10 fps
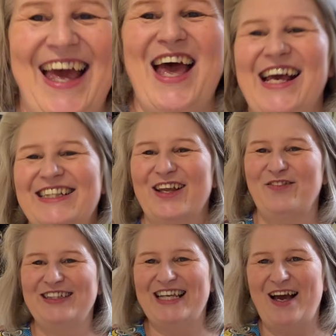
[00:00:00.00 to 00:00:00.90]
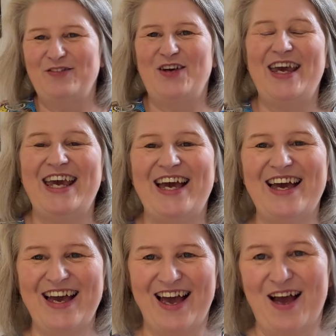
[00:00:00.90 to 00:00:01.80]
It's lovely to have you here.
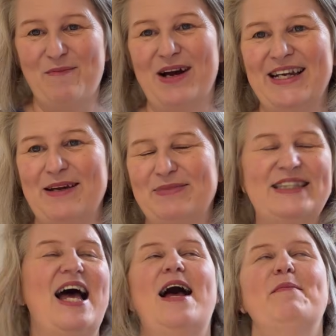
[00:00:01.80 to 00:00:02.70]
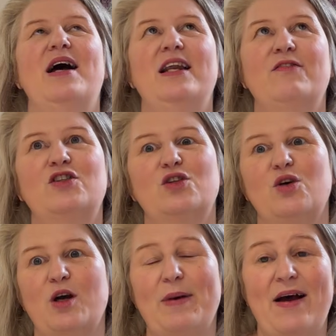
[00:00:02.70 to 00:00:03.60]
My name's Sam. I love to
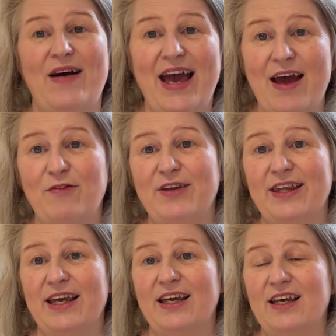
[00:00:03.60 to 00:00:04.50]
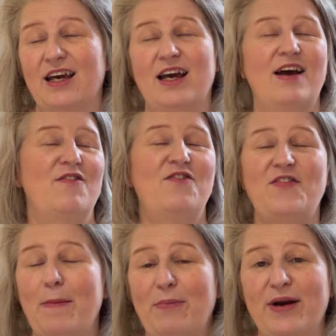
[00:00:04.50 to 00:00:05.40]
talk about everything
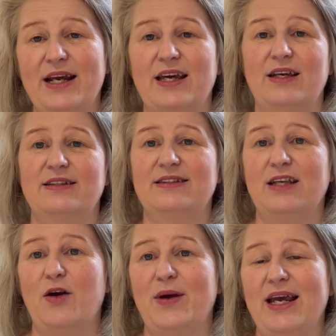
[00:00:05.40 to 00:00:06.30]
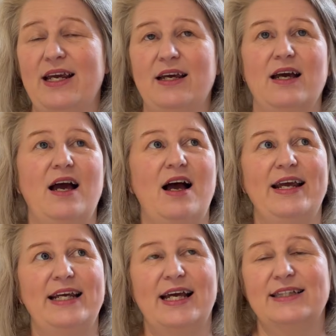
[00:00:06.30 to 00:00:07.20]
fabric, sewing.
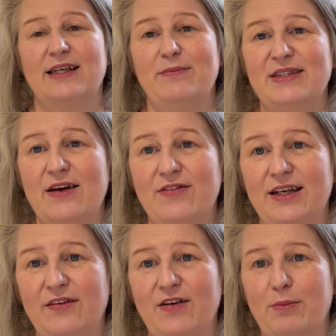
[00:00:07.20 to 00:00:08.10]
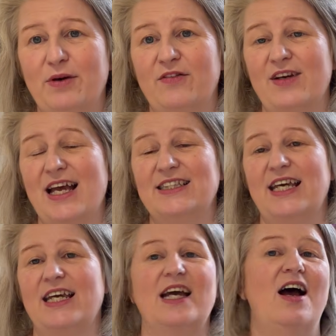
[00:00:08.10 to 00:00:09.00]
Yes, I'm definitely a fabric
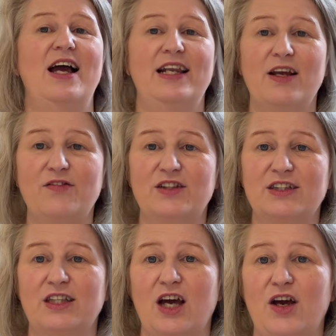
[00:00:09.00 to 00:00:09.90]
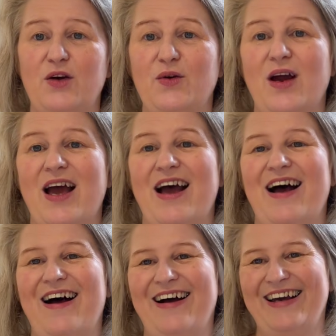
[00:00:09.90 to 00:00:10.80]
fanatic. I love to sew.
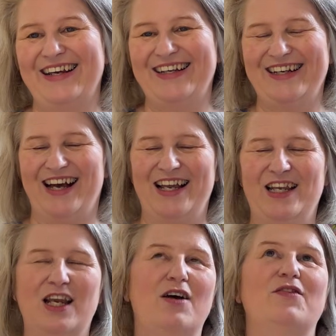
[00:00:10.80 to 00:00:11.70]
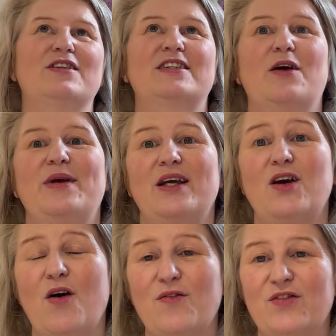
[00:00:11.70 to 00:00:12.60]
I love sewing
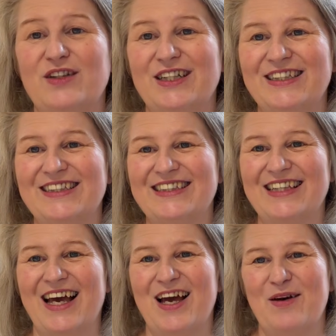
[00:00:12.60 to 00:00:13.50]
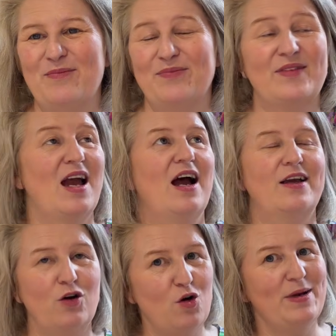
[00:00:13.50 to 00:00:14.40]
confidence. I
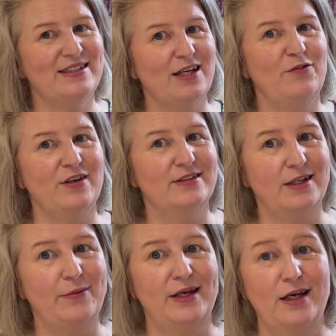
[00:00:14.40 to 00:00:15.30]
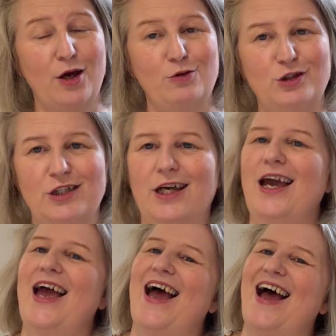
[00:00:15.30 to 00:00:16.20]
call myself a sewing coach,
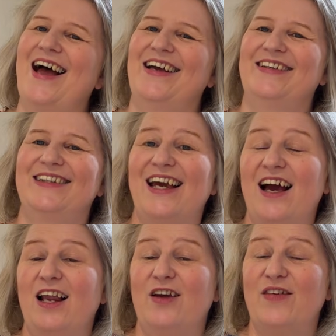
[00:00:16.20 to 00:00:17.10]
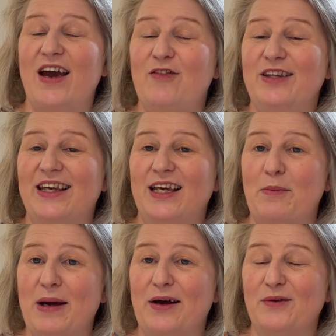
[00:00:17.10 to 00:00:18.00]
and yeah, I love everything
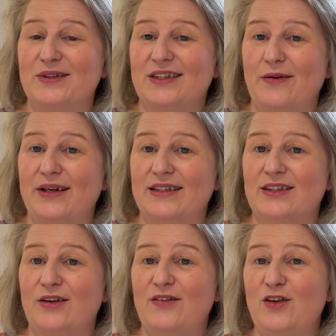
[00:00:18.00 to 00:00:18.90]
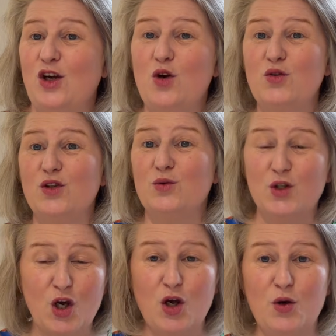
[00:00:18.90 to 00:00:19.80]
about sewing. So if you do
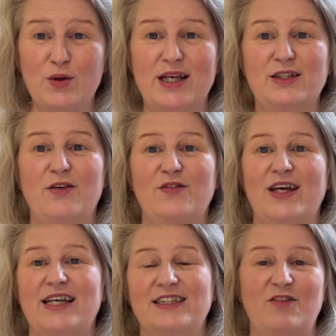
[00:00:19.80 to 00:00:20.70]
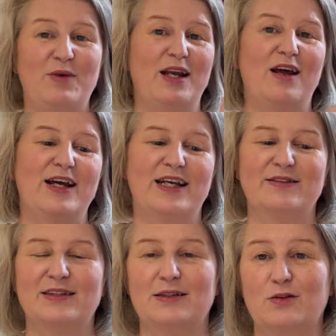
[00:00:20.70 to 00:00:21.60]
too, then don't forget to give me a like
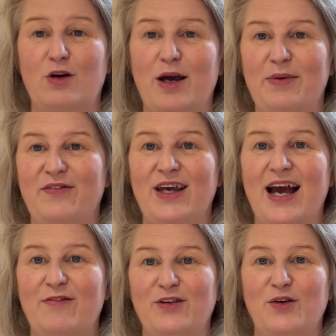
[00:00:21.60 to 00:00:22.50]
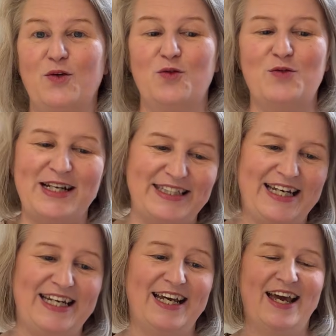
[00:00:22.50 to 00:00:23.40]
and subscribe if you haven't
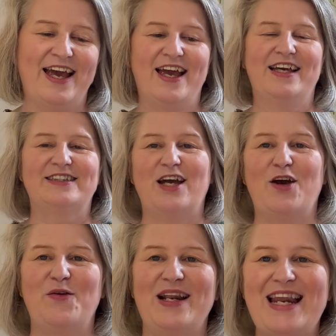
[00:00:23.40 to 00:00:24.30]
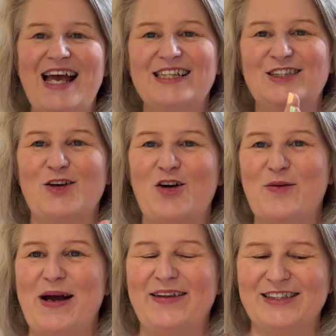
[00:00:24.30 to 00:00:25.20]
already. So let's talk
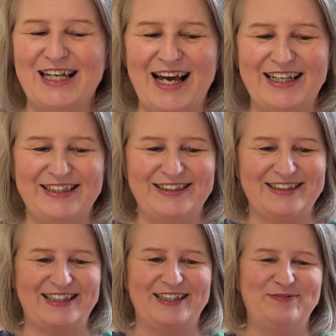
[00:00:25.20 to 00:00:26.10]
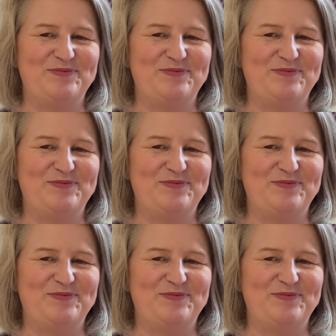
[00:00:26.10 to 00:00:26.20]
about the challenge.